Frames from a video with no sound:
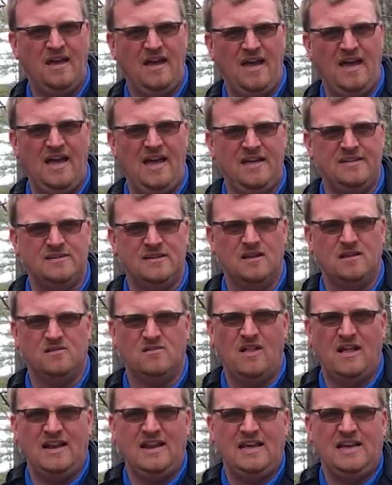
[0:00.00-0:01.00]
and
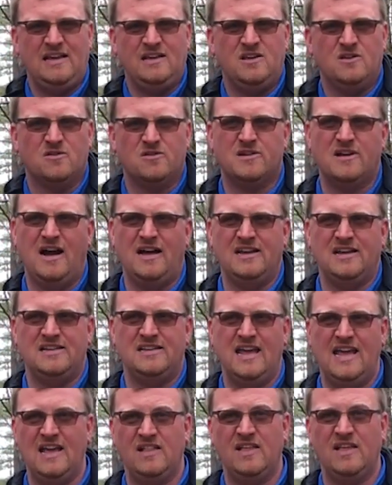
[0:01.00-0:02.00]
letting your kind
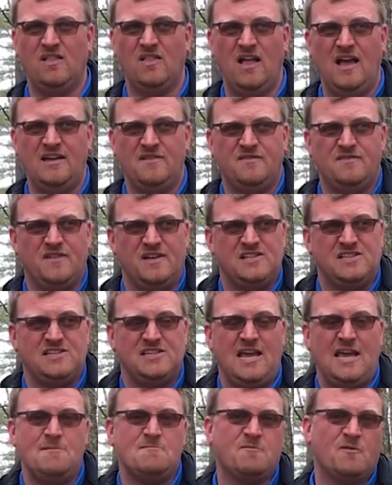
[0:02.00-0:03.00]
of daily life
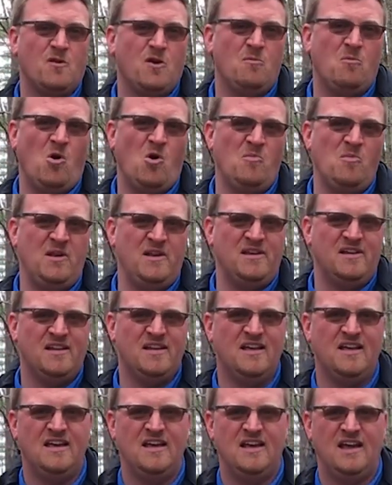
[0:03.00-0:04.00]
escape for a moment,
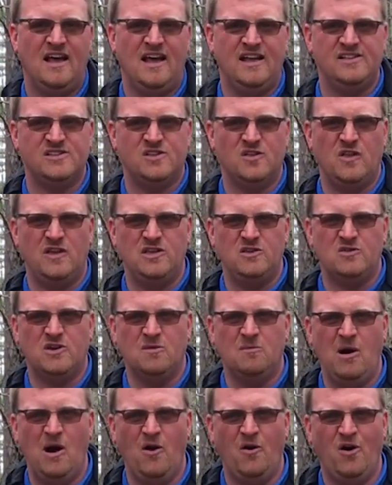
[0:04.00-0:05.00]
and so that you
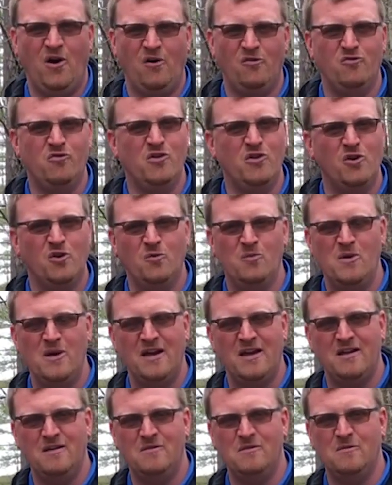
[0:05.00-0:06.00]
come out a little
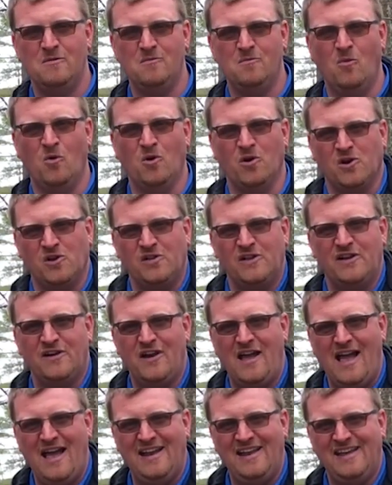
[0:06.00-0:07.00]
bit more
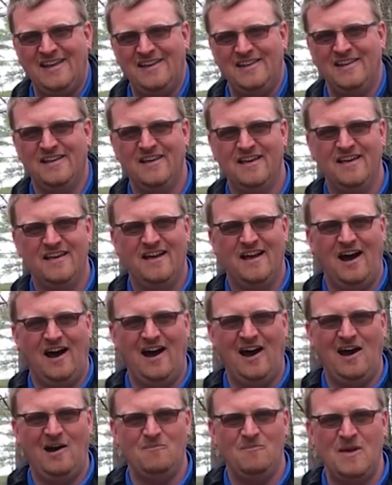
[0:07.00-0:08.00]
clear-headed,
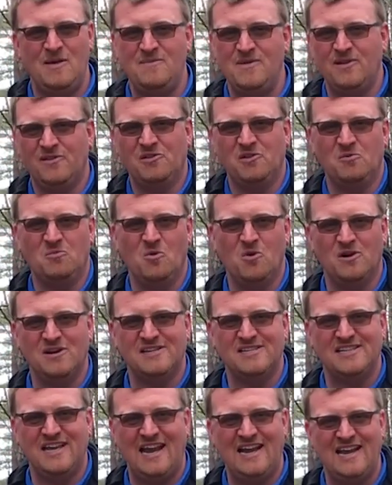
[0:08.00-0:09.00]
maybe a little more
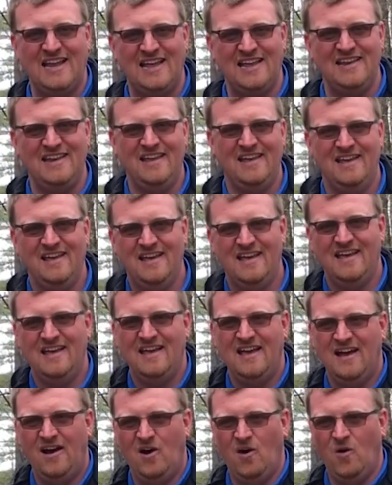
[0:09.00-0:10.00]
excited,
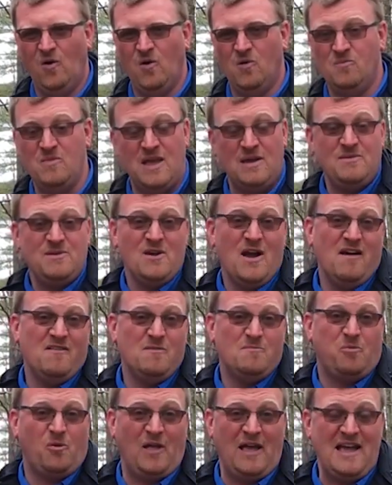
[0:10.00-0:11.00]
or maybe you have
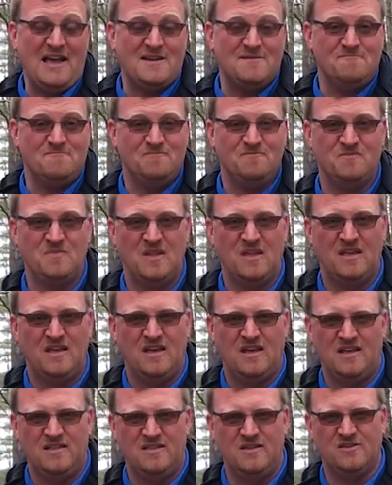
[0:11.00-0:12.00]
a plan.
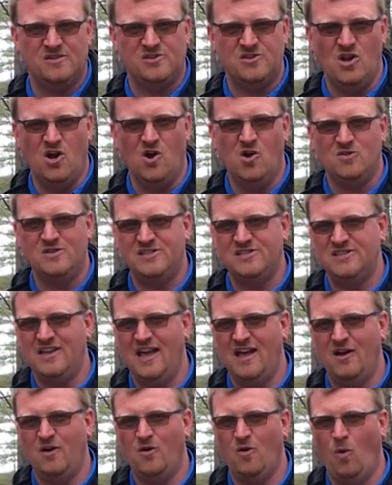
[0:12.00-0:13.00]
There's no
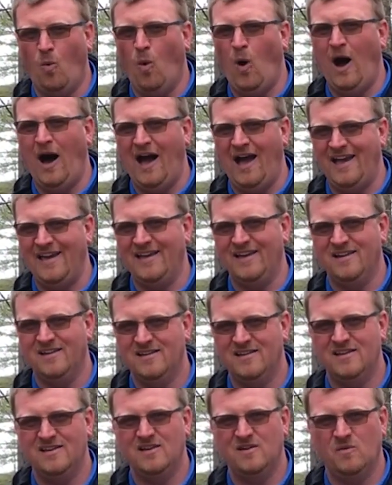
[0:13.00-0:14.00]
set why
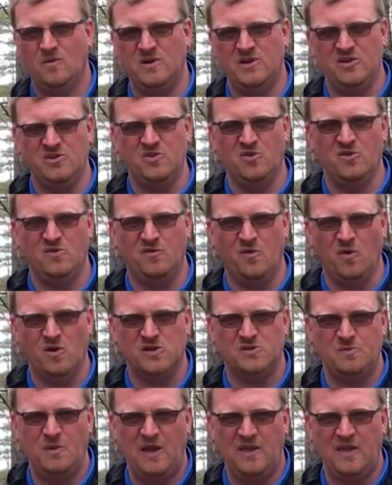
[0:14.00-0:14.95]
when you do a forest